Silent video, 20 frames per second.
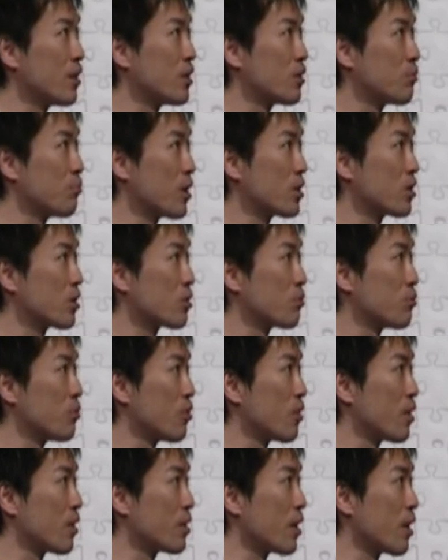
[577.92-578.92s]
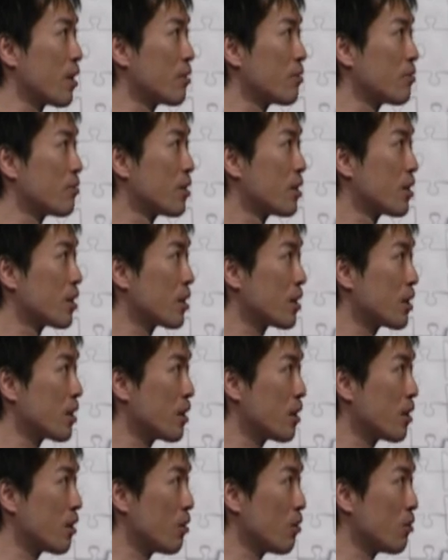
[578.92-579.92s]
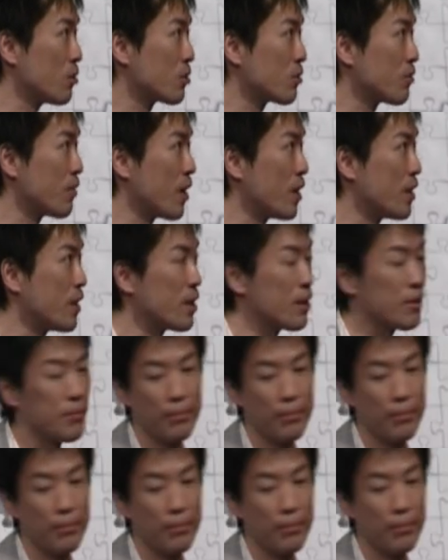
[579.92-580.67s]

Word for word: is much smaller than here, Australia.